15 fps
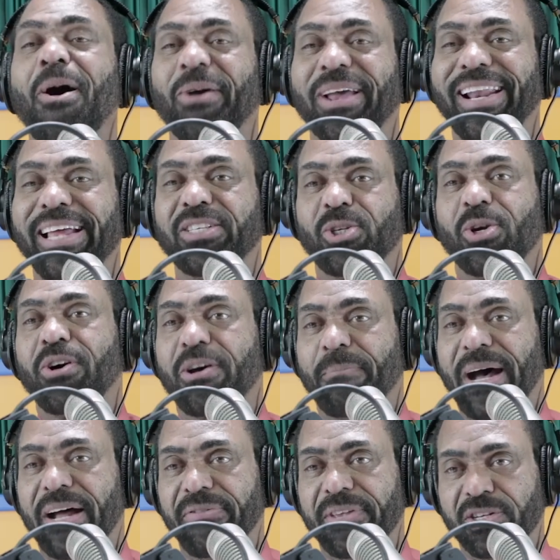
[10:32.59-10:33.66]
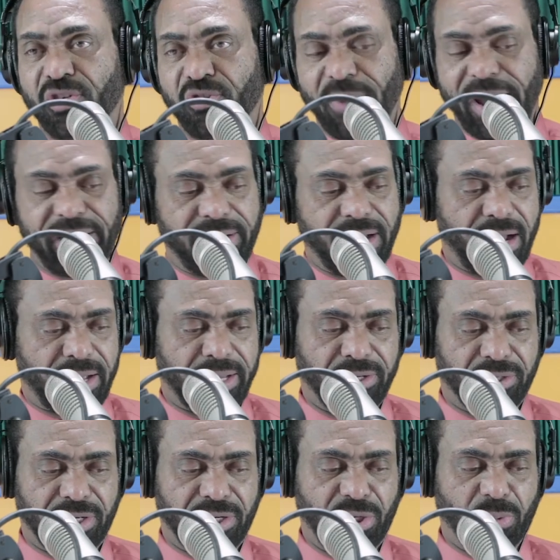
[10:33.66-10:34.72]
Okay, let's talk about this dry
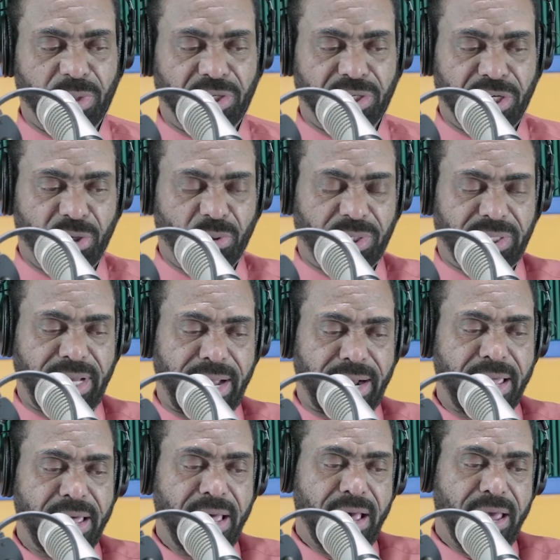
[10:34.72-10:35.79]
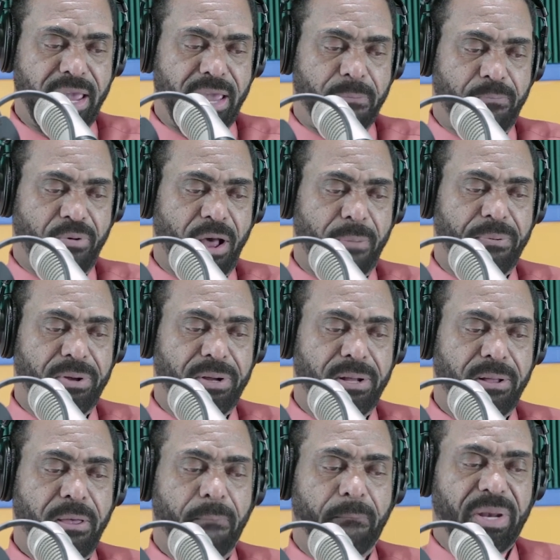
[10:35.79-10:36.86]
docking situation. You said a
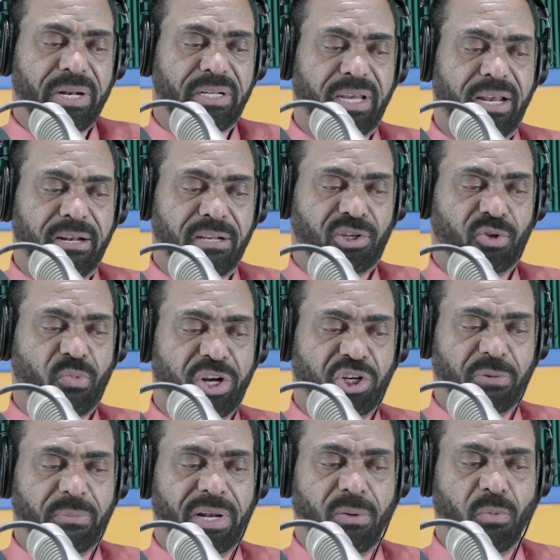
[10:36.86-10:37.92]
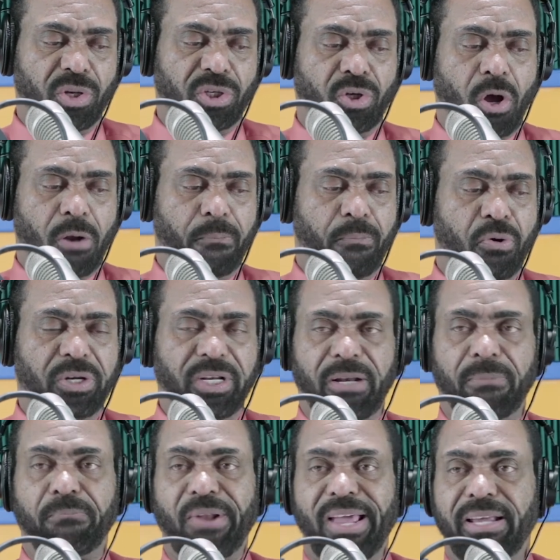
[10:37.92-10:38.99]
proper maintenance regimen was not put
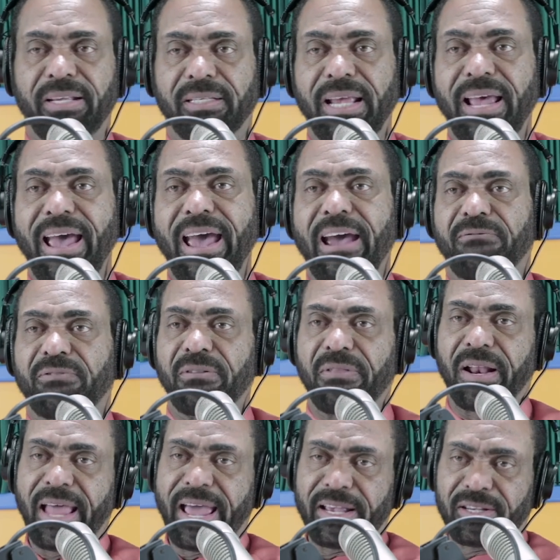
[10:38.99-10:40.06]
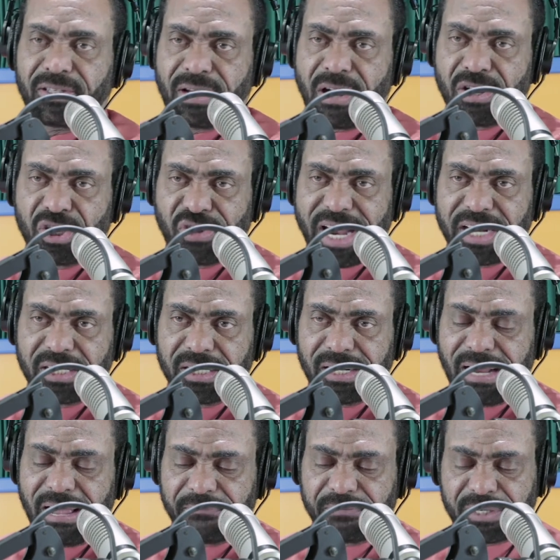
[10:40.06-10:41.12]
in place after the last contractor
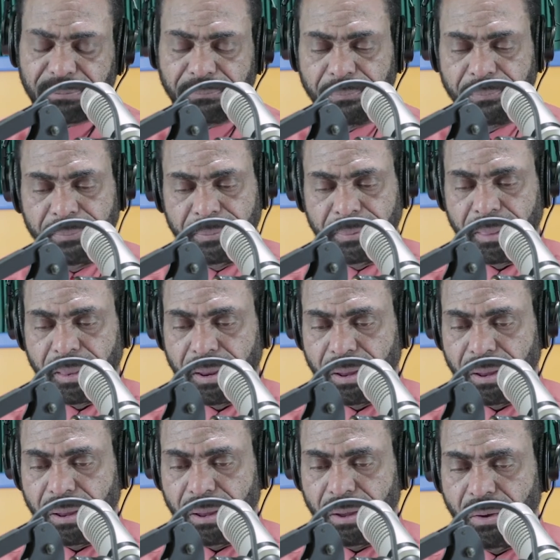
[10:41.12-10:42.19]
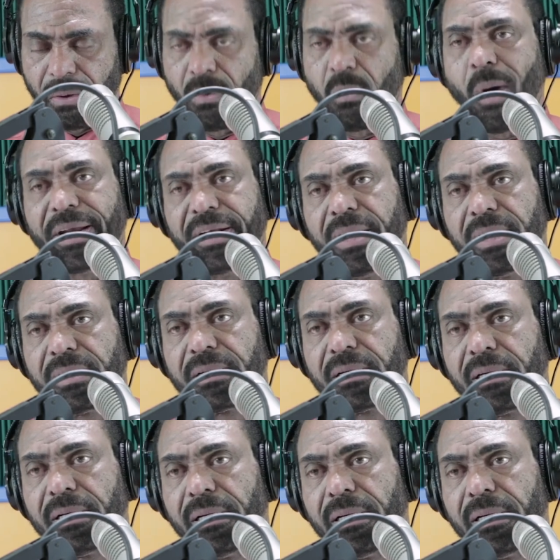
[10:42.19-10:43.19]
left. Why not?